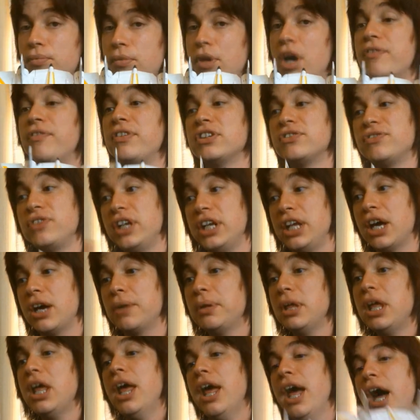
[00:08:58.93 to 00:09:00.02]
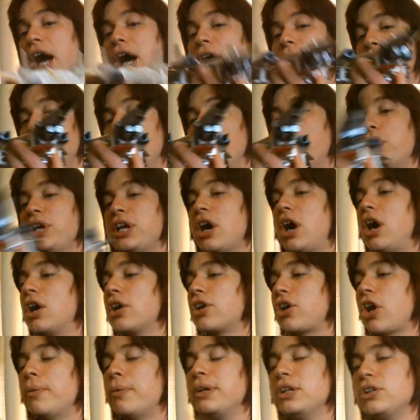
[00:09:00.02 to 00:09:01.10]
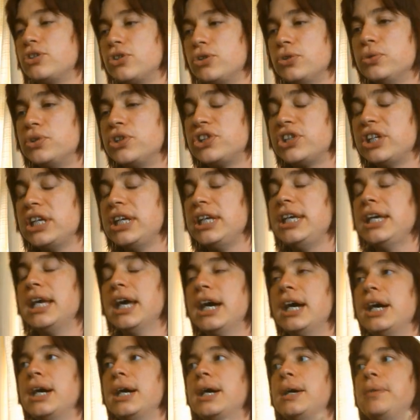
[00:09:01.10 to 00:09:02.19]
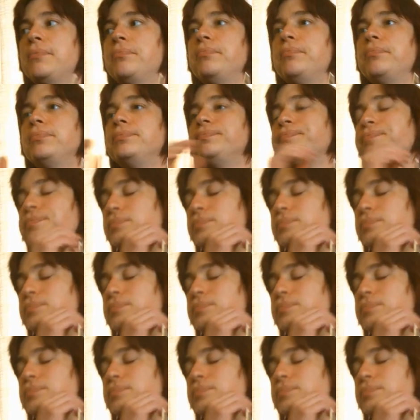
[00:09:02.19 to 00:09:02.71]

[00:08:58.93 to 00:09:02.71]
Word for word: of this video, um, we are going to see. Um,